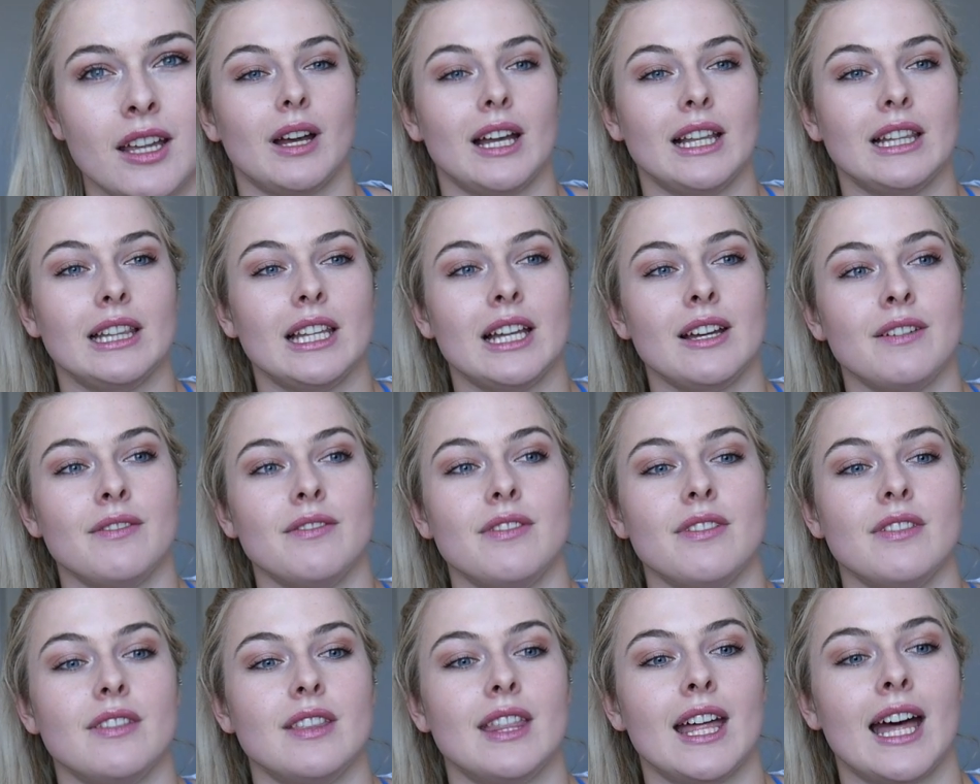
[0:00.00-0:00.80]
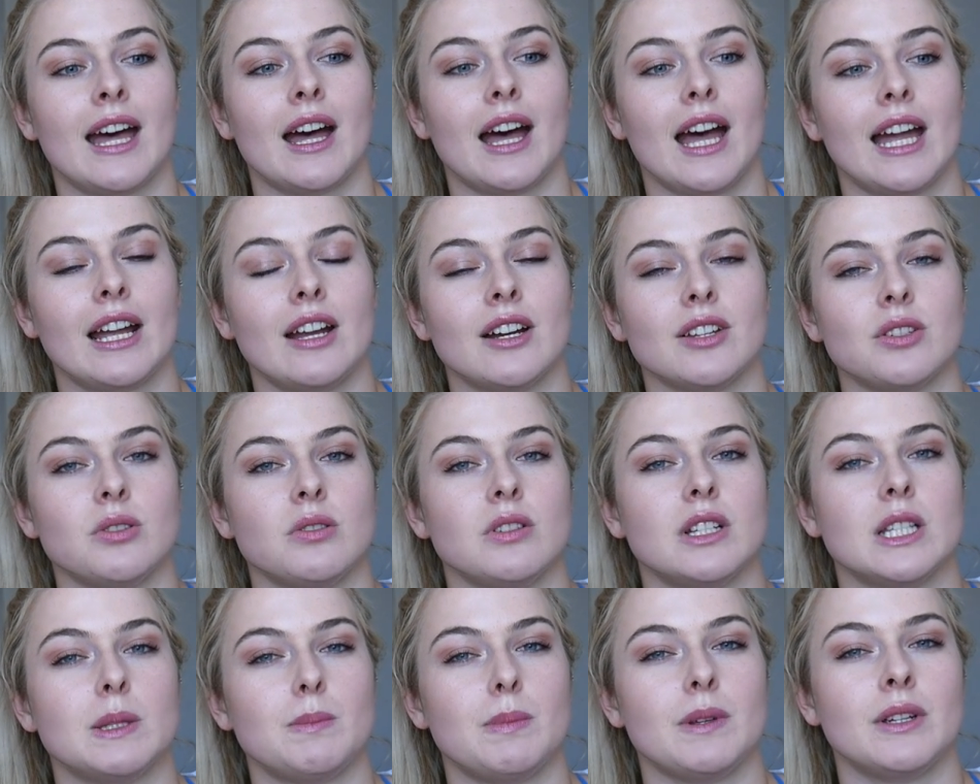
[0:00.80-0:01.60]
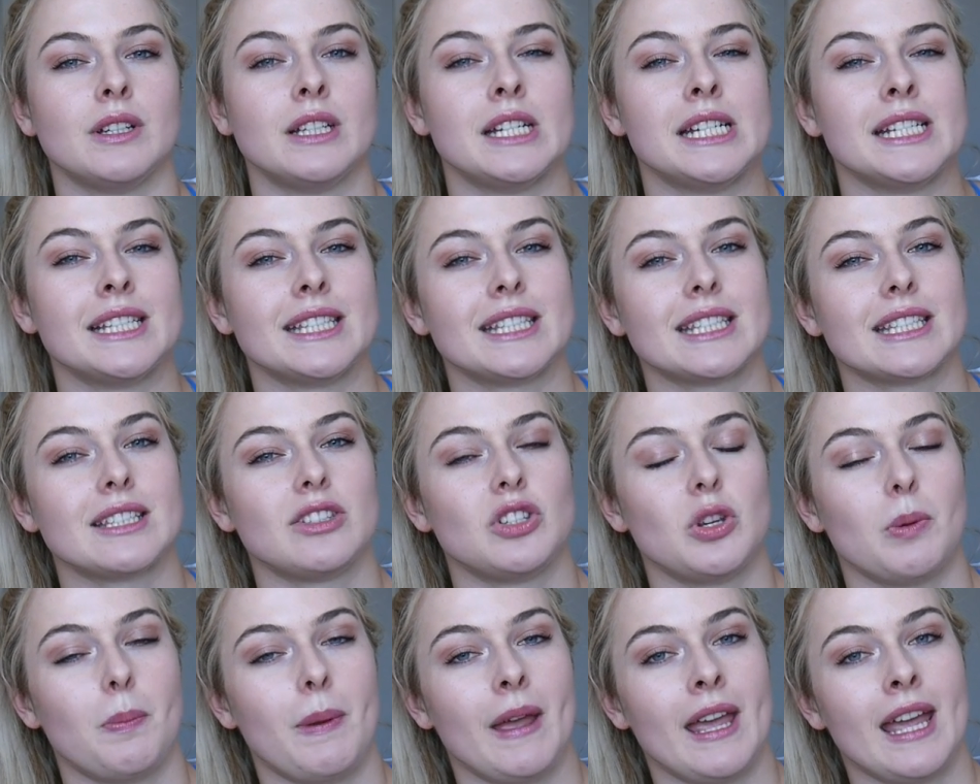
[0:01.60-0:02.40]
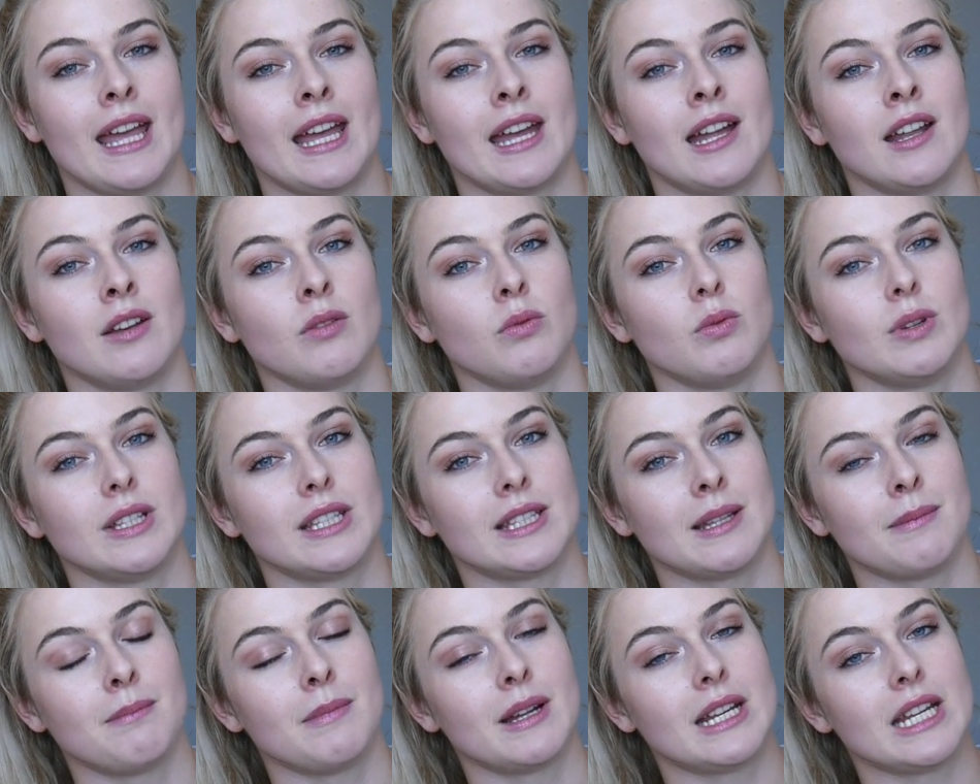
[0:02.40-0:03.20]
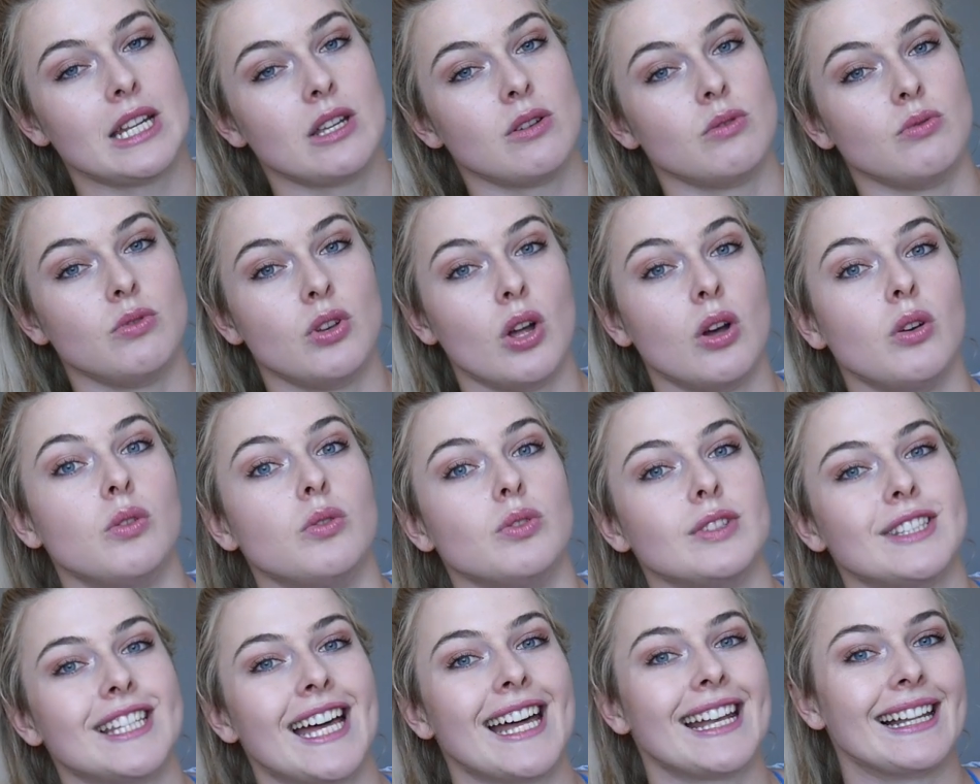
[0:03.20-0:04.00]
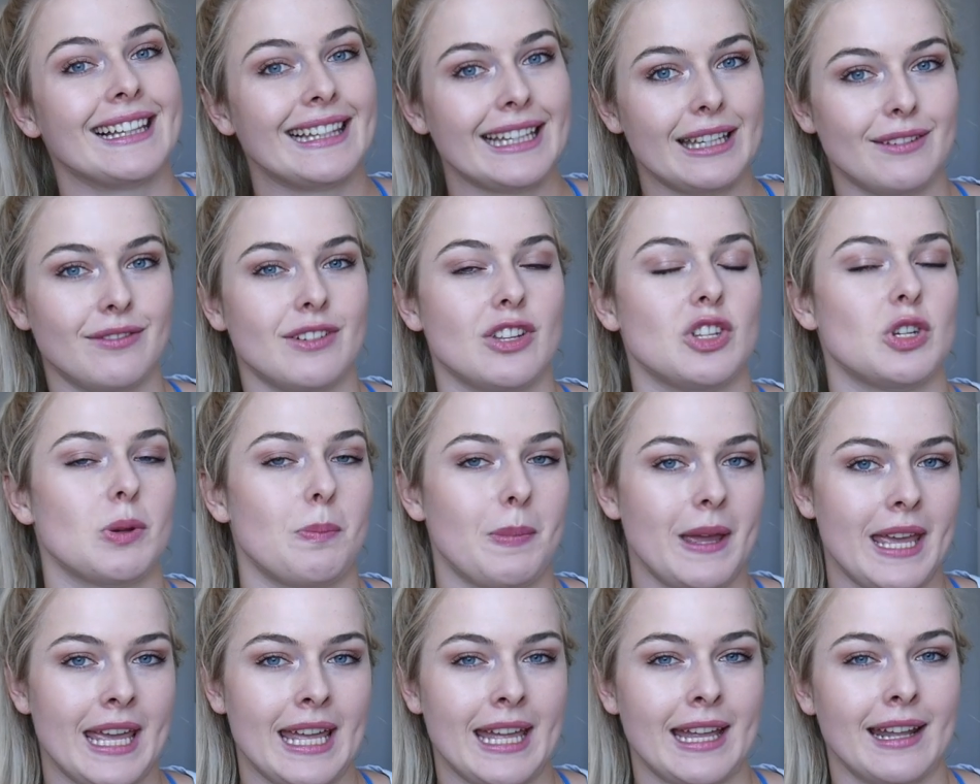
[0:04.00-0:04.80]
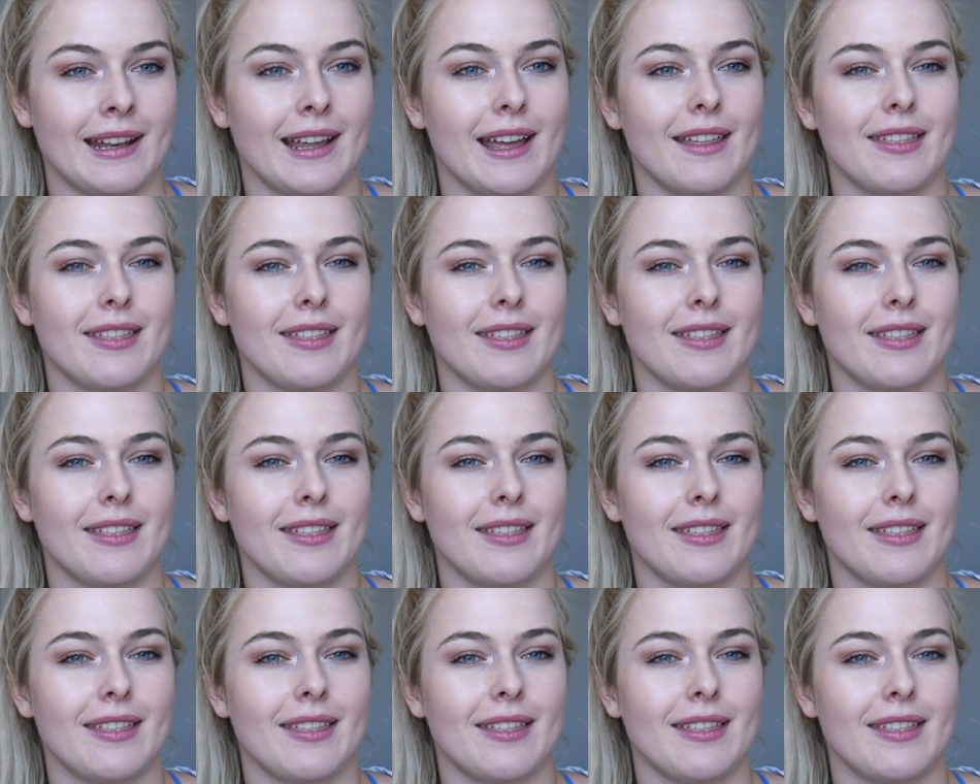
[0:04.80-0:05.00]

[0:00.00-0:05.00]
I loved that I got to experience Japan with somebody who knows how to live in Japan.